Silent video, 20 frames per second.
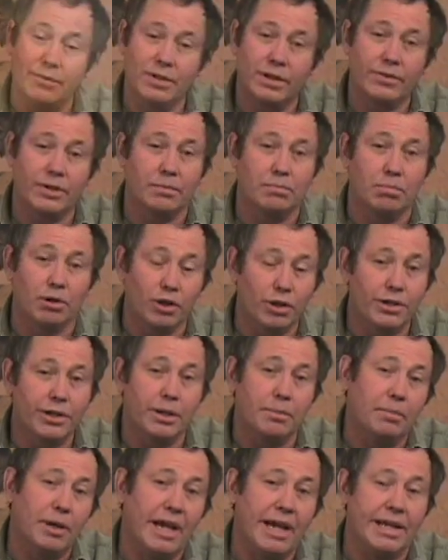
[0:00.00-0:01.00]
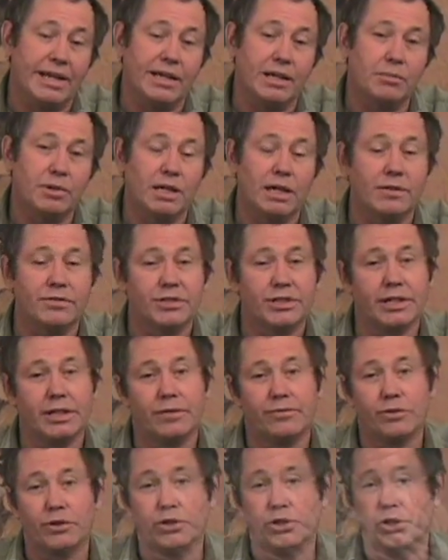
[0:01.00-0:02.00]
never burned a painting, but I've seen
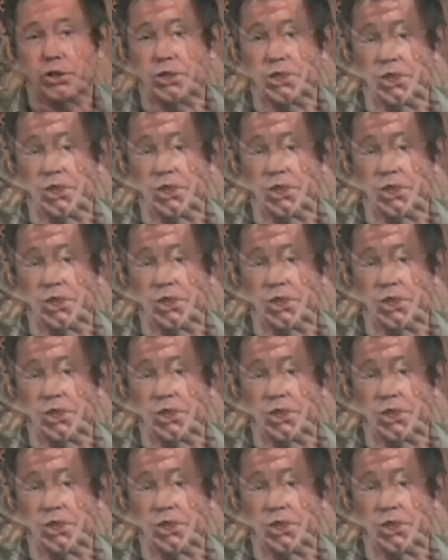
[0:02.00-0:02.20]
a few good